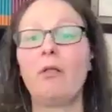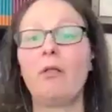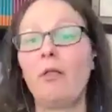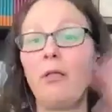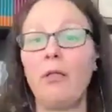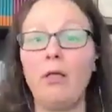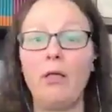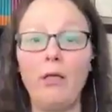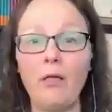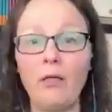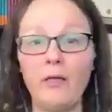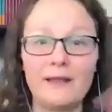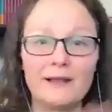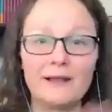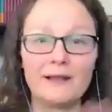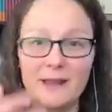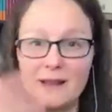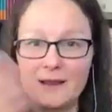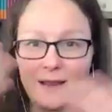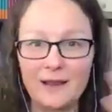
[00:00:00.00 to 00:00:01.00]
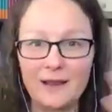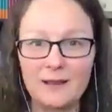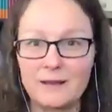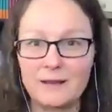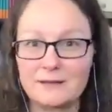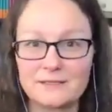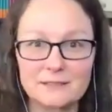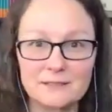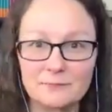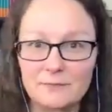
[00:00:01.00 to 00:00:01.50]
"Ah,"
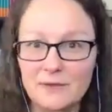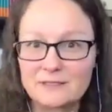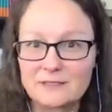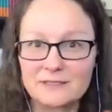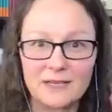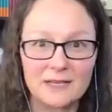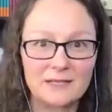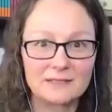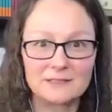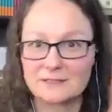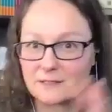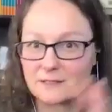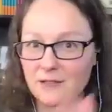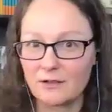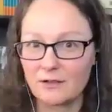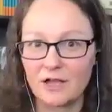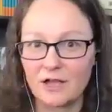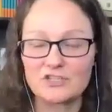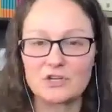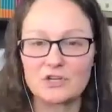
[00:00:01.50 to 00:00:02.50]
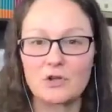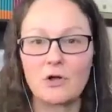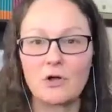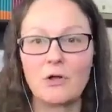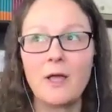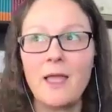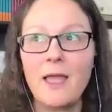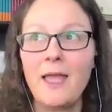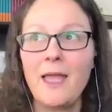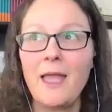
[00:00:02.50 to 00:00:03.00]
it doesn't make sense. It's not
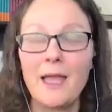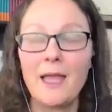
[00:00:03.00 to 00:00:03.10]
logical.